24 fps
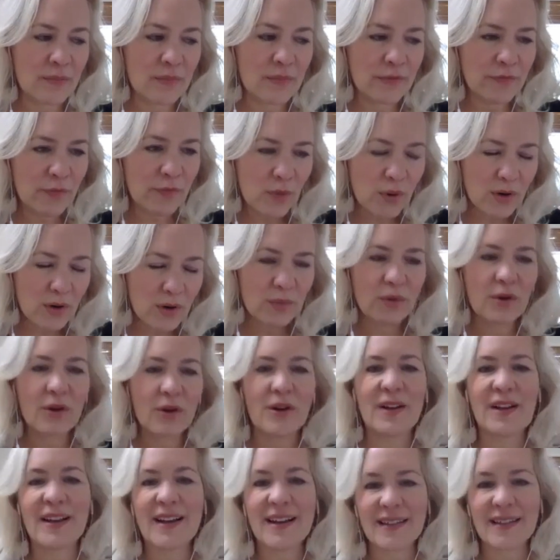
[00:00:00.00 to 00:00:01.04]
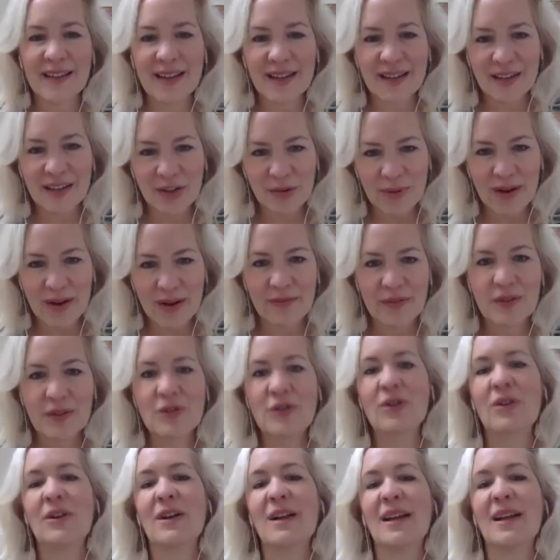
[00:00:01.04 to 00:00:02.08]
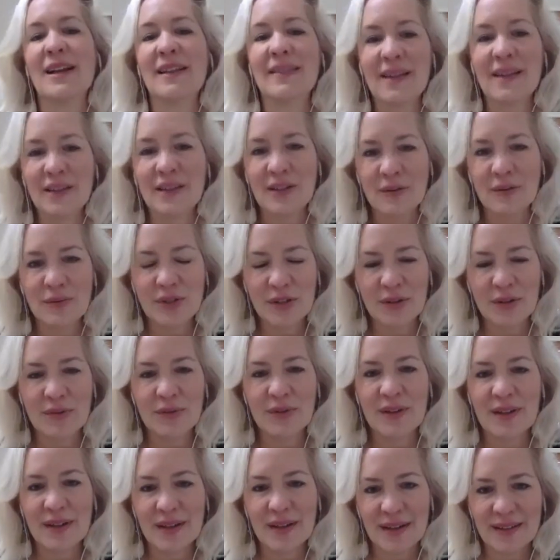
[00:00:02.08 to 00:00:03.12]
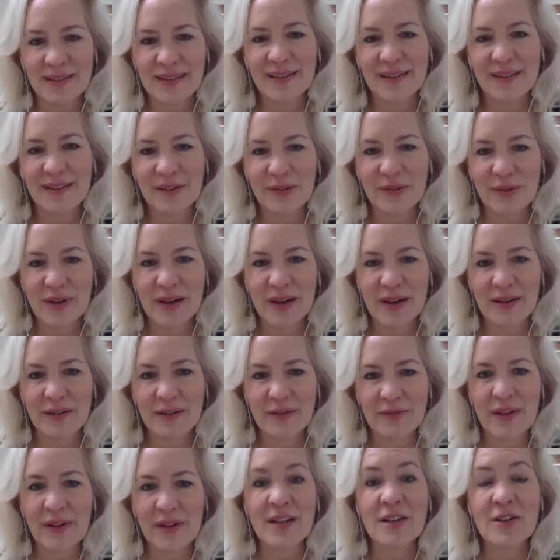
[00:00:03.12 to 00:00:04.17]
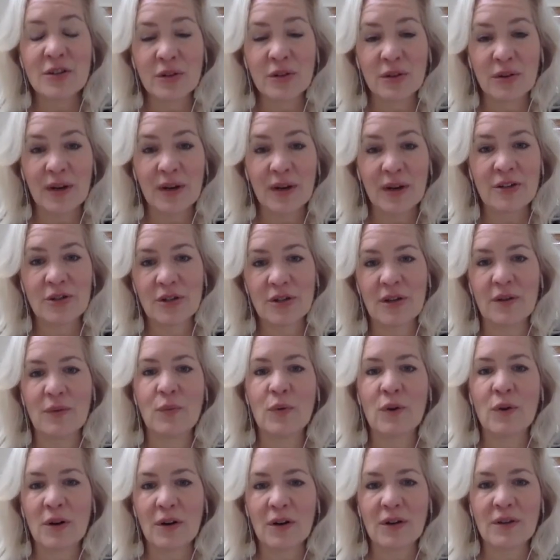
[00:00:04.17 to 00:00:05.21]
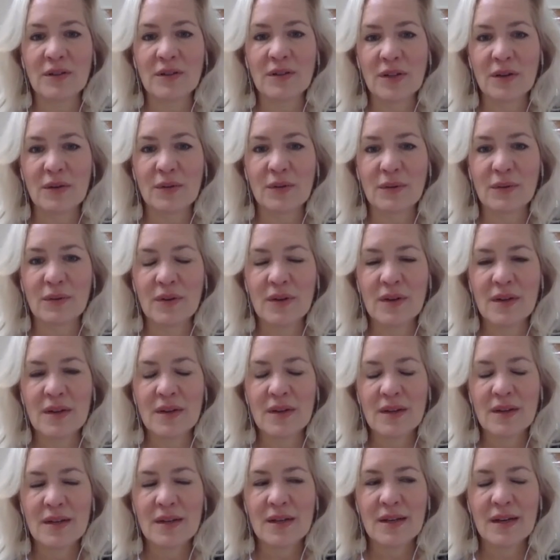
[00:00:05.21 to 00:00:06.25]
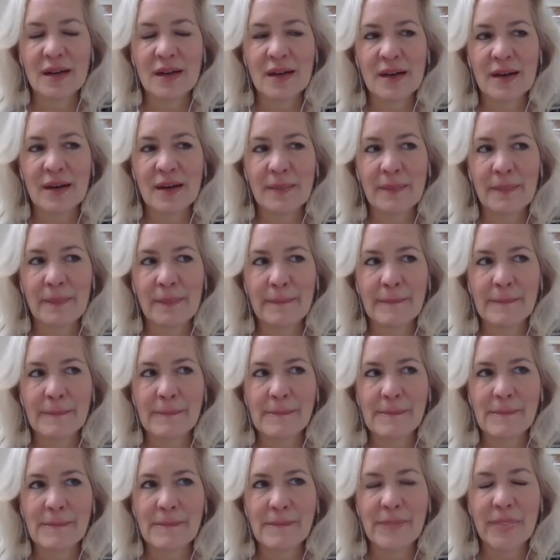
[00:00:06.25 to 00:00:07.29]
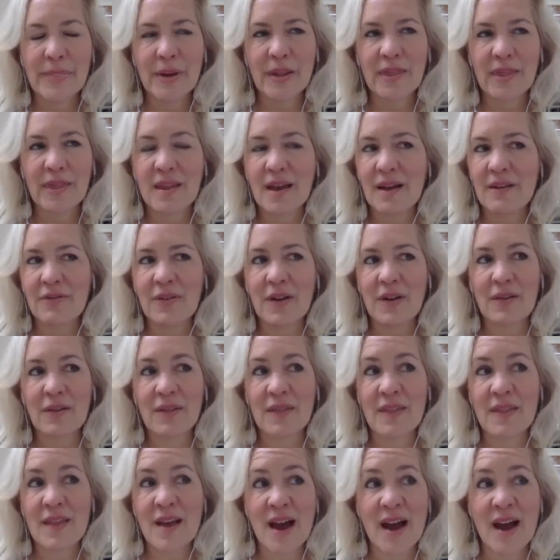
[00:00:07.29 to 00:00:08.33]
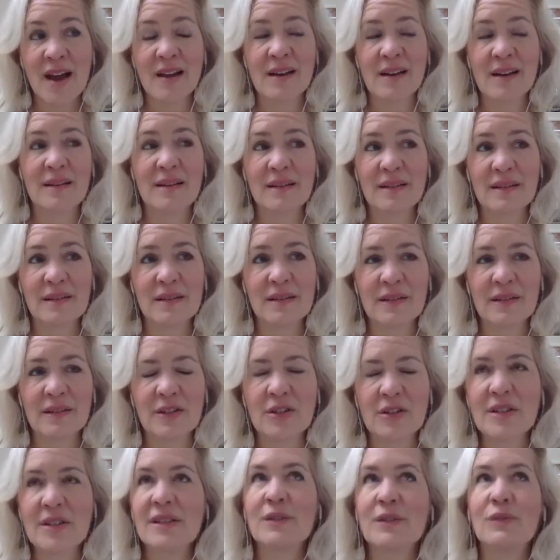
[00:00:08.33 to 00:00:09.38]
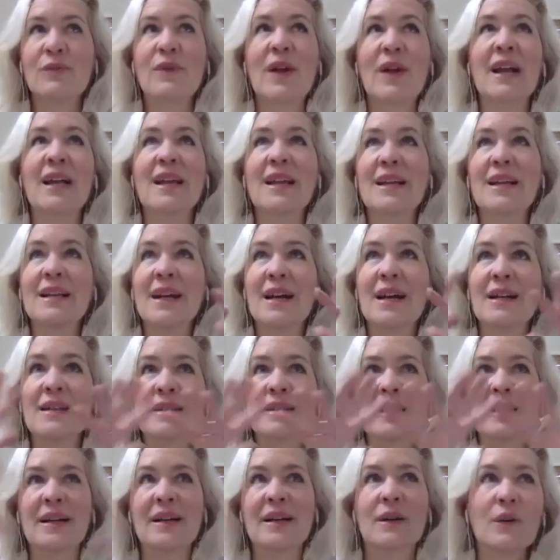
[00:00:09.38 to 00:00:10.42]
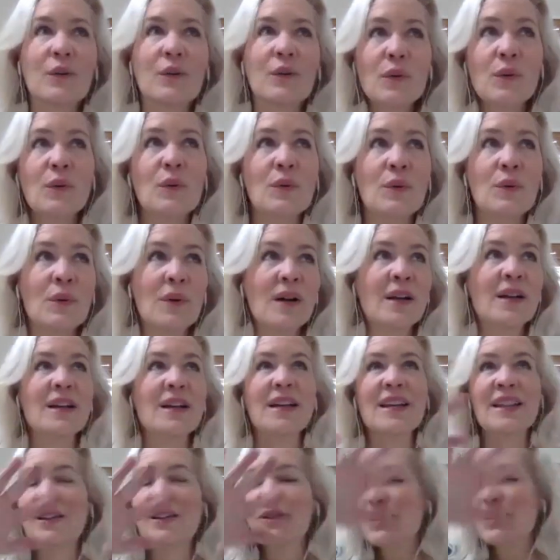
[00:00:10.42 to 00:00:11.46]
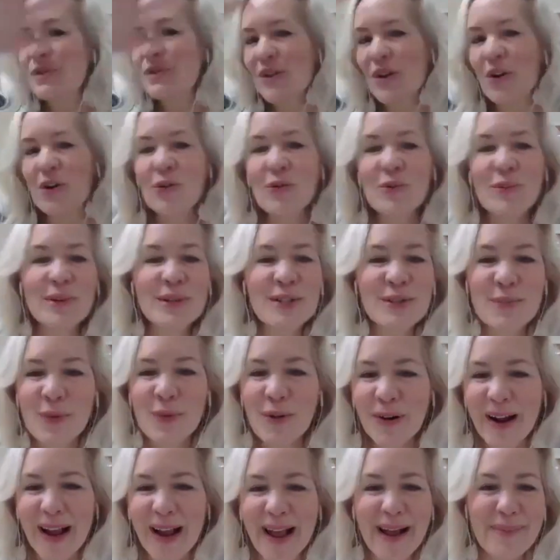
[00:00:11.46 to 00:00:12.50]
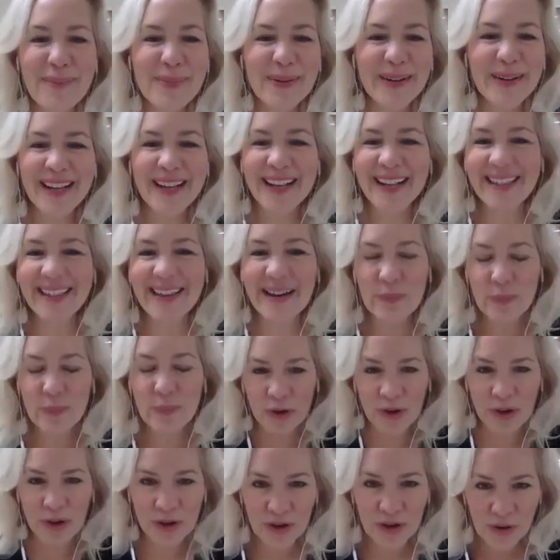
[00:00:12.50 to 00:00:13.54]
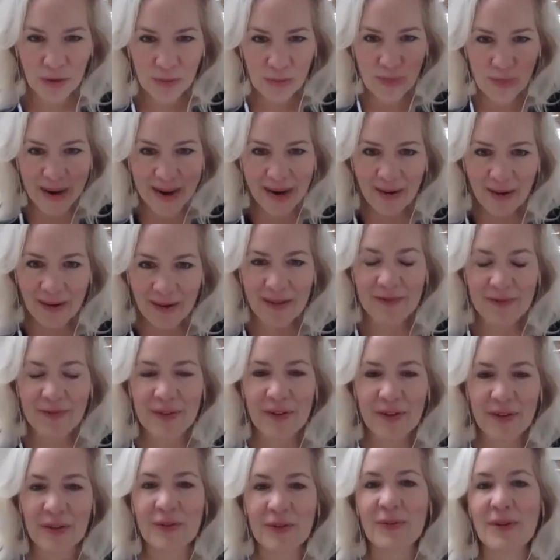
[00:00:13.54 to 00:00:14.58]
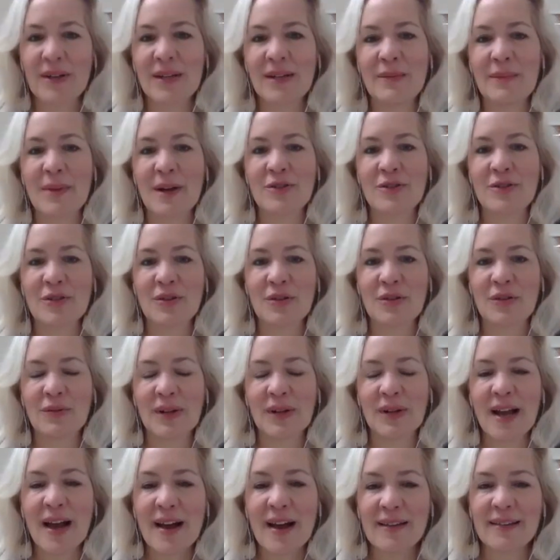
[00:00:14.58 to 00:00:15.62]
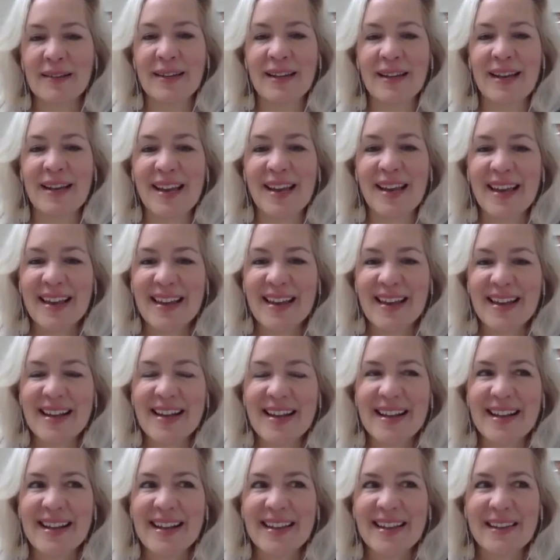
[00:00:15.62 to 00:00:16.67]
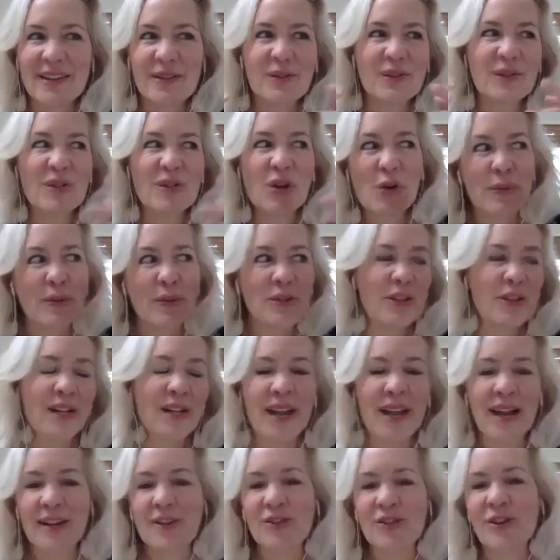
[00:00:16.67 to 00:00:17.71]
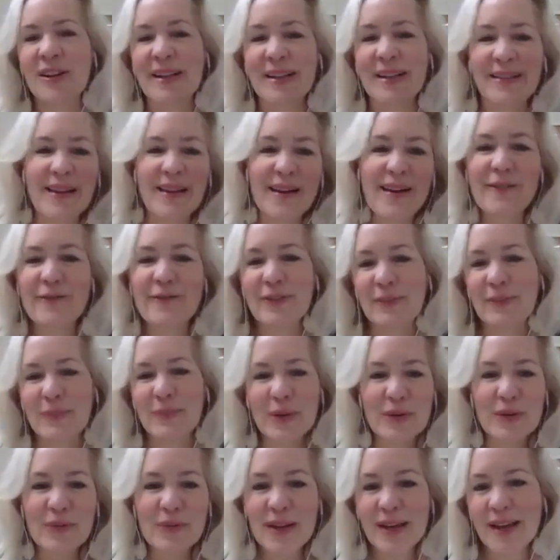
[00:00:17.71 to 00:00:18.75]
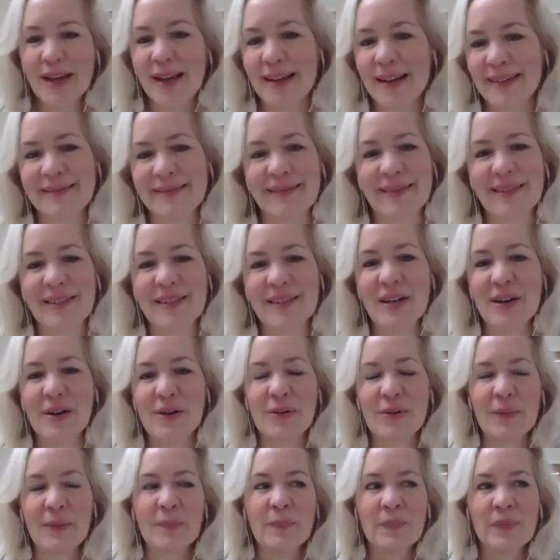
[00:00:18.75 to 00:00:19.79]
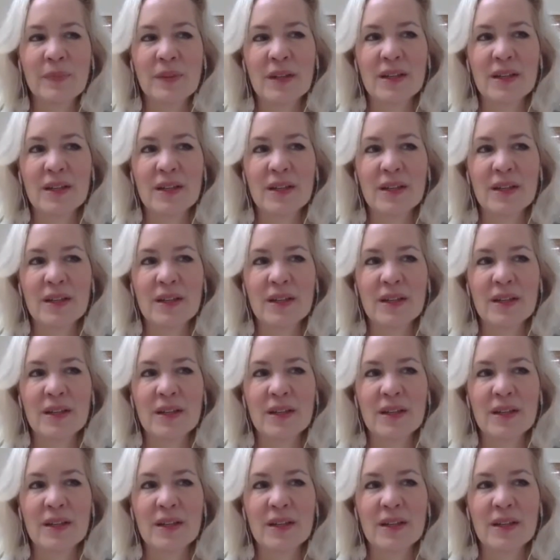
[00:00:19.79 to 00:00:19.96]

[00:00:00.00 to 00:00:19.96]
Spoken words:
before work, and then you have the journey, and then you do the, you know, kind of integration work too. But I found that just to recognize like, ooh, there's so much more happening than we're aware of in our three-dimensional reality. There's so much connection and love and beauty. And so